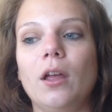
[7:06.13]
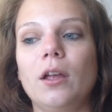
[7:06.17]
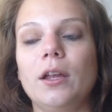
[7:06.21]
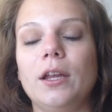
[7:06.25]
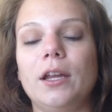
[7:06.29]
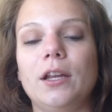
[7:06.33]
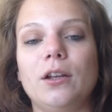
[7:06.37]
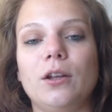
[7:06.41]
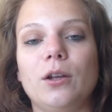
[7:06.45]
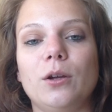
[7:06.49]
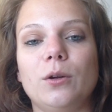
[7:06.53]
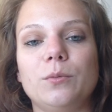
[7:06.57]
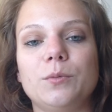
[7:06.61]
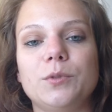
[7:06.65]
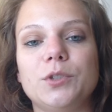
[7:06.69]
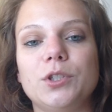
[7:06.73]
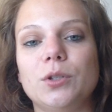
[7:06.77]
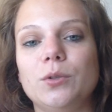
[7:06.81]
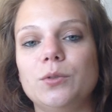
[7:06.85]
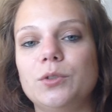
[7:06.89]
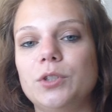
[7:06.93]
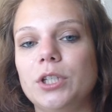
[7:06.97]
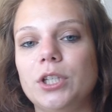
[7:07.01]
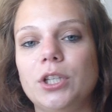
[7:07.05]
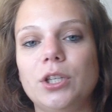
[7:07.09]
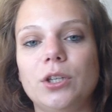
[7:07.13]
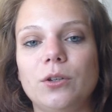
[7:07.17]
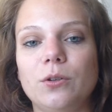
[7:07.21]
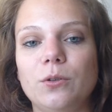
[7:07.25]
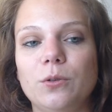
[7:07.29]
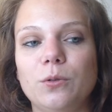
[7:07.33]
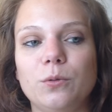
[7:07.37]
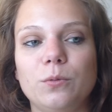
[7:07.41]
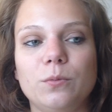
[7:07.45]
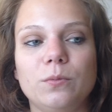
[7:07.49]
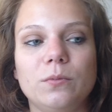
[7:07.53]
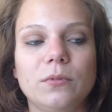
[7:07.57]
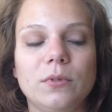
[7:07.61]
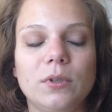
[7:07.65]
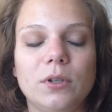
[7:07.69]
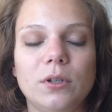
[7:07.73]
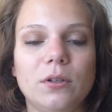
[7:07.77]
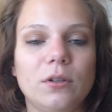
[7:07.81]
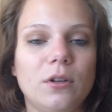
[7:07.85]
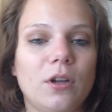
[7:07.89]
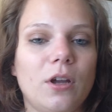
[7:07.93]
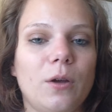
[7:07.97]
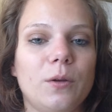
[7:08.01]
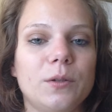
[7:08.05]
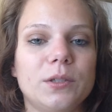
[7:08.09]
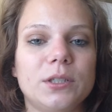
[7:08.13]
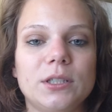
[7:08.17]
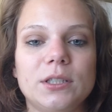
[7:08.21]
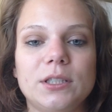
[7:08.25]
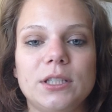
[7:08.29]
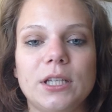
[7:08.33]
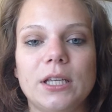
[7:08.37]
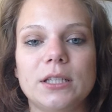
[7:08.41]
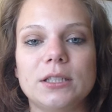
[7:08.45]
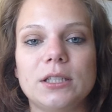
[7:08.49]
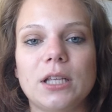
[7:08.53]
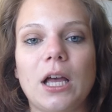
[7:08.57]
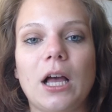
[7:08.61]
you know, Susie Q, goes and says,